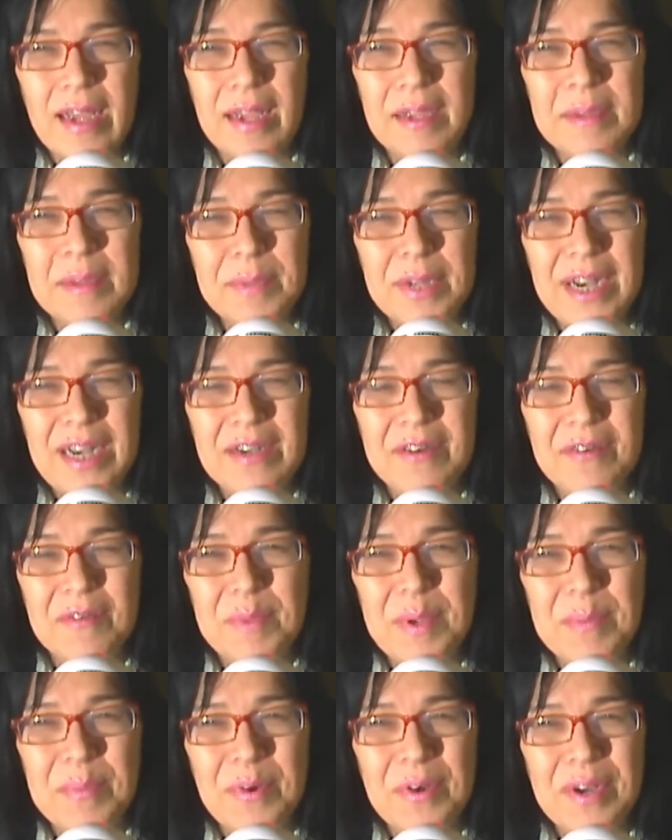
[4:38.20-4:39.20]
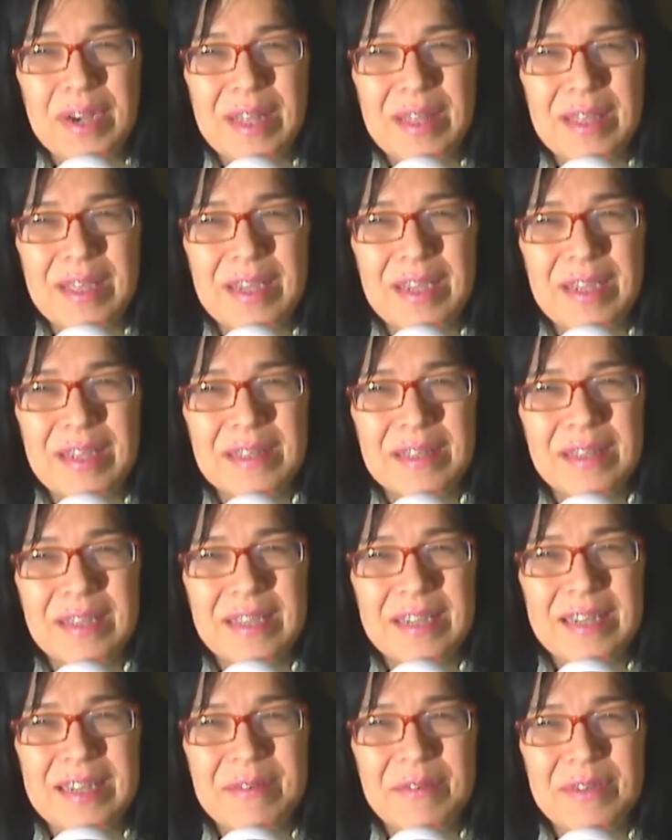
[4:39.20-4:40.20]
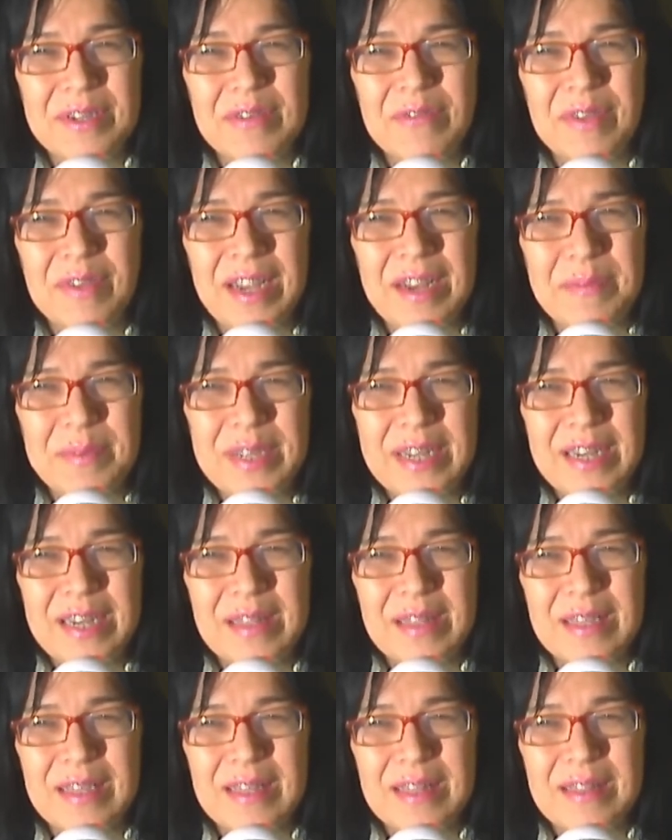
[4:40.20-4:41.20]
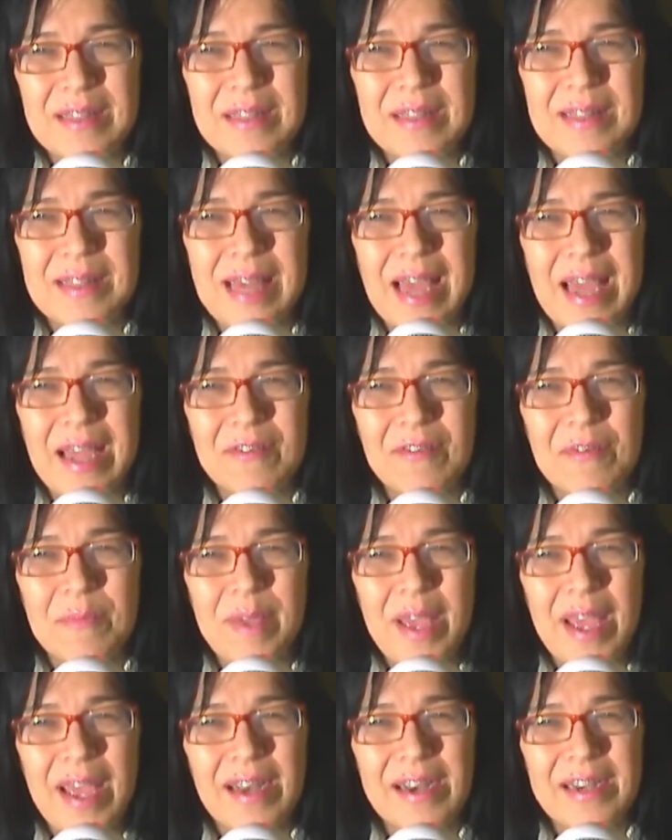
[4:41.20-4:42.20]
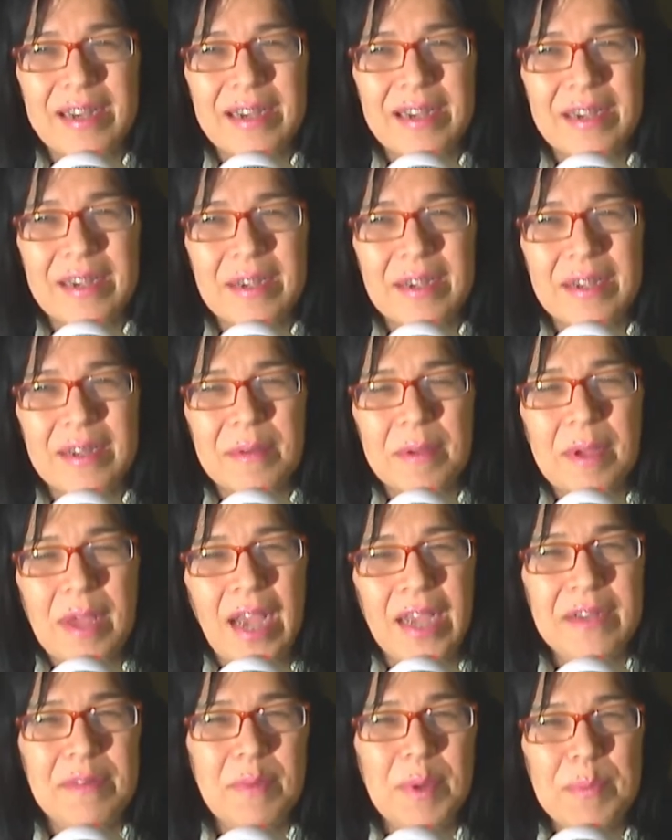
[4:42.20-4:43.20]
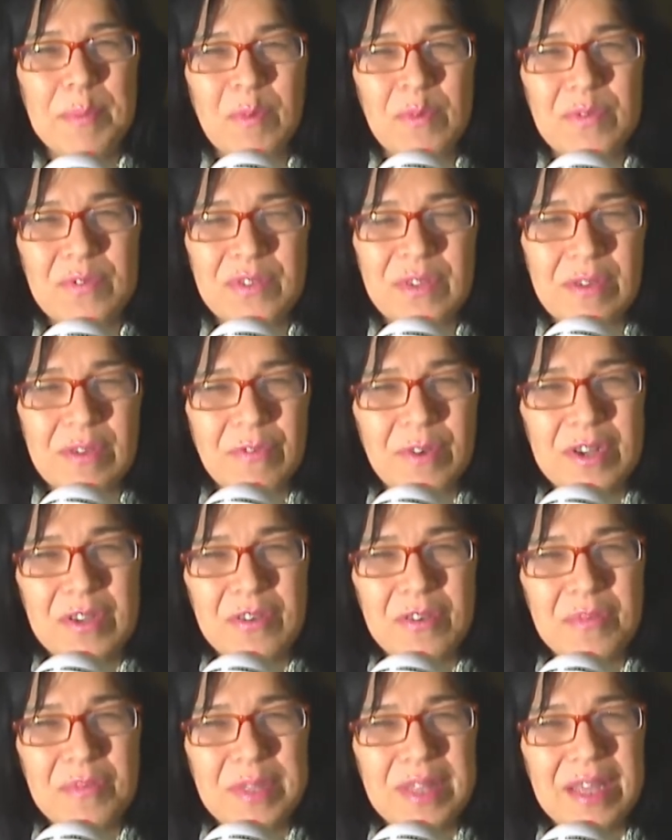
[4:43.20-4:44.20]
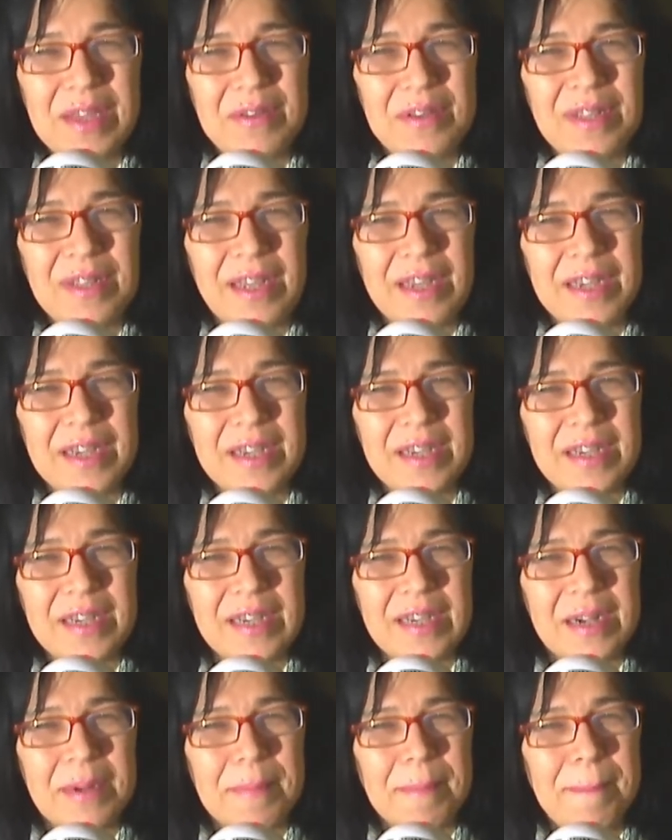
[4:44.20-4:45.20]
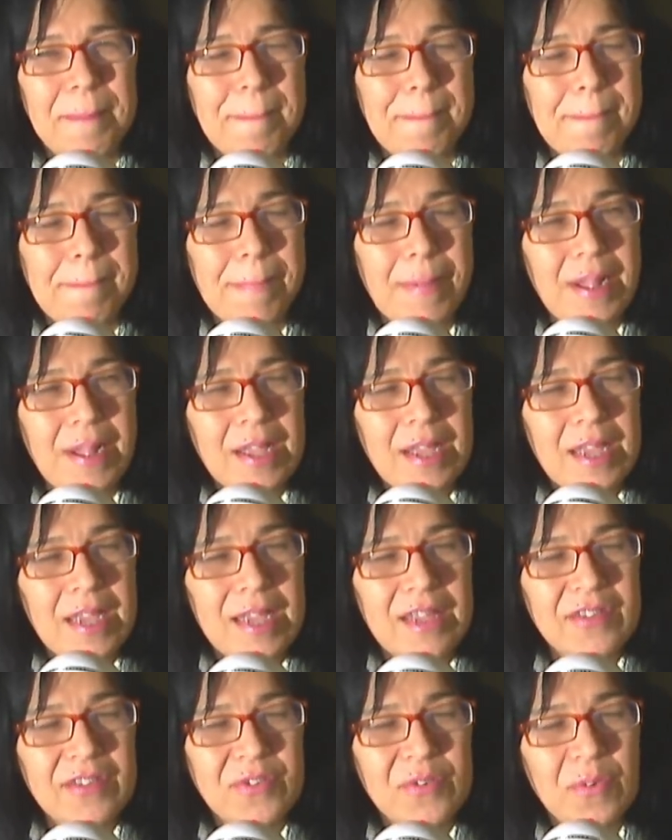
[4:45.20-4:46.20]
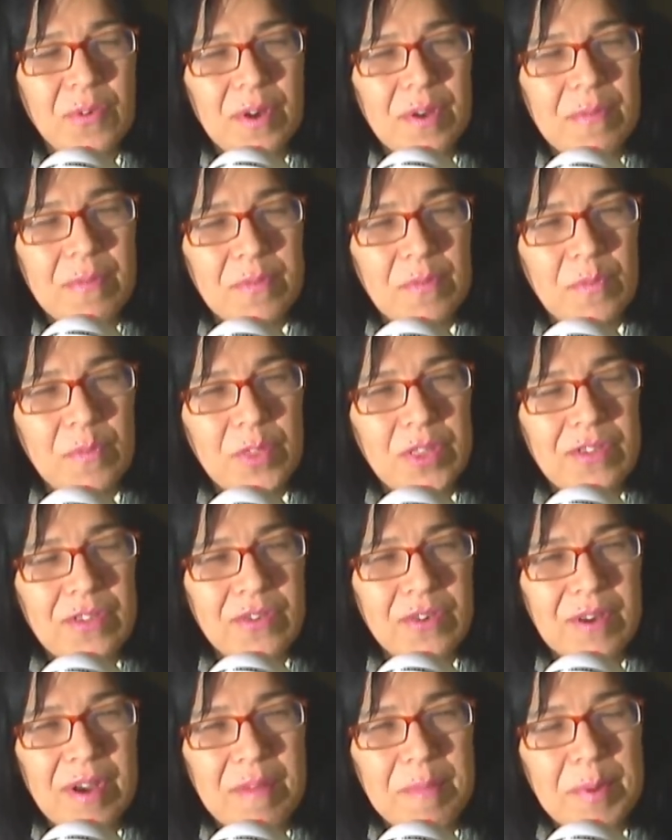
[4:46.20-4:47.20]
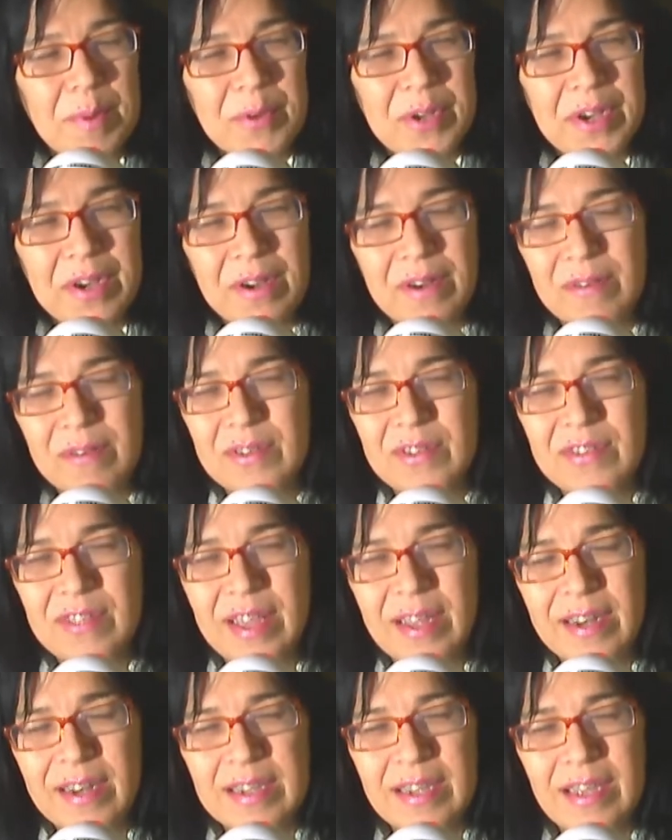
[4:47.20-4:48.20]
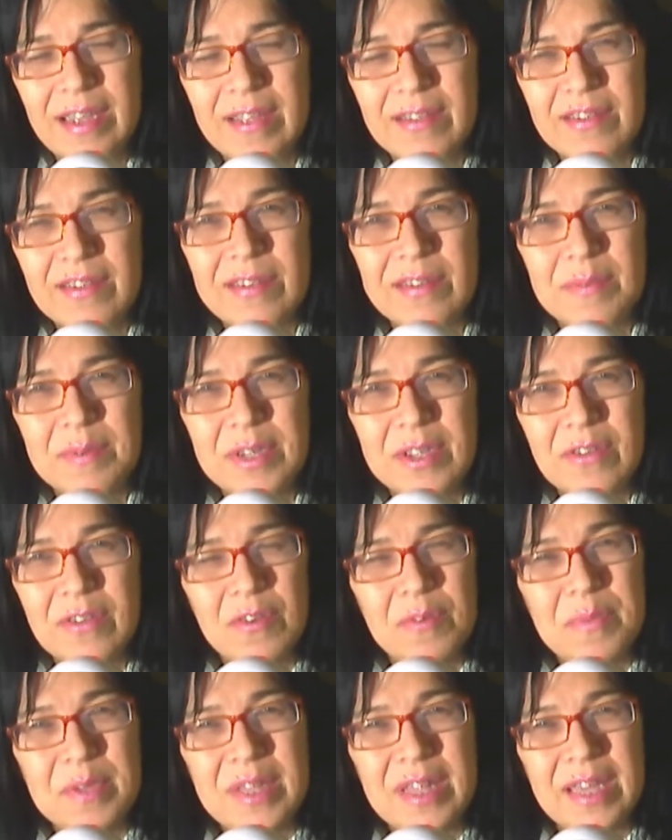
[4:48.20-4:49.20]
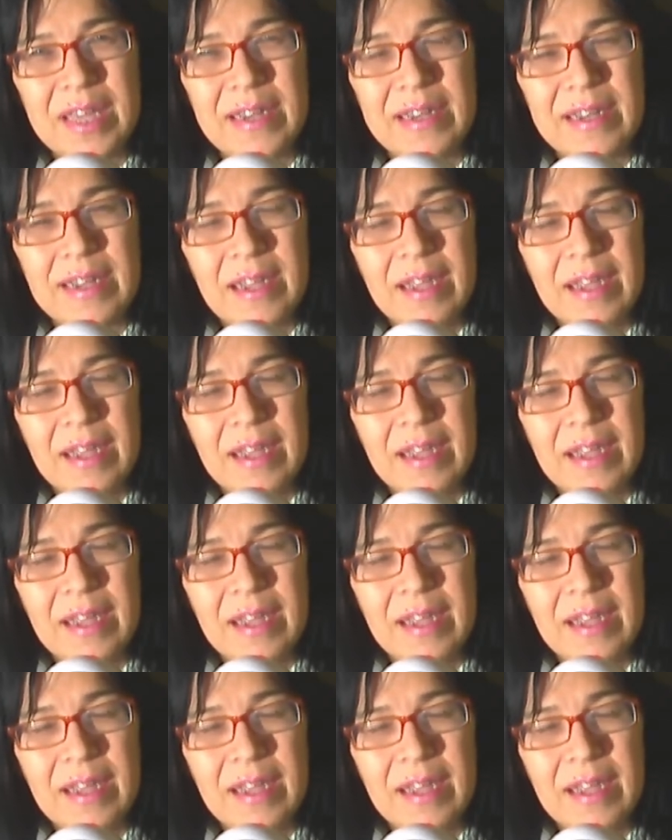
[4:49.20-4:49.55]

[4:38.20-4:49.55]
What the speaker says: but I don't remember anything. He didn't convey to me anything that traumatic. I remember a friend told me that, like, his story. Well, the story I remember hearing was that some kid told me that